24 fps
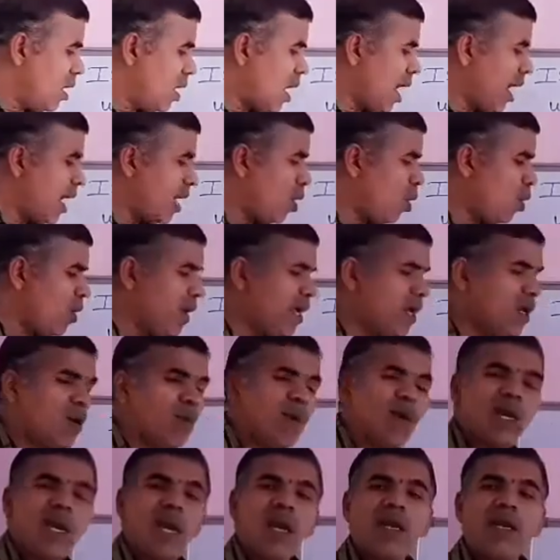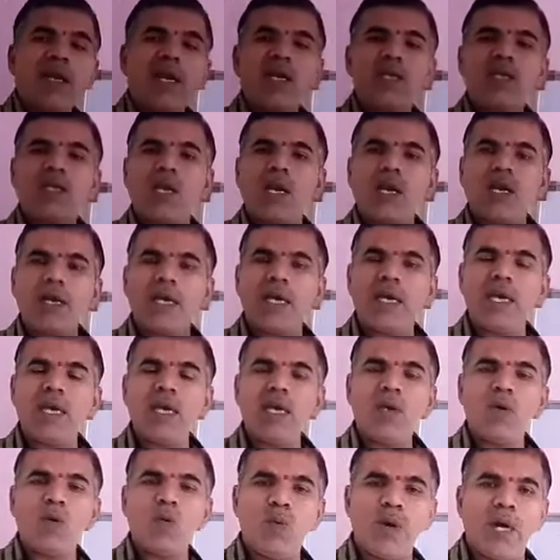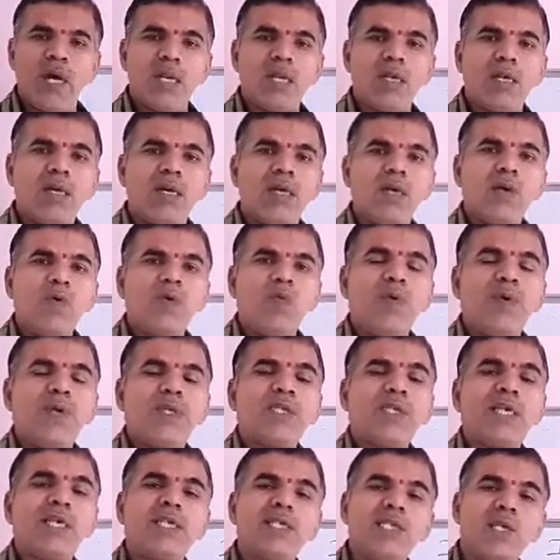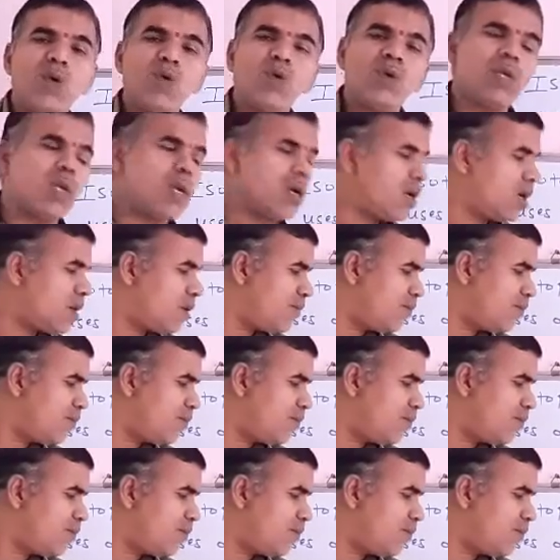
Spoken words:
Iodine 131, which is used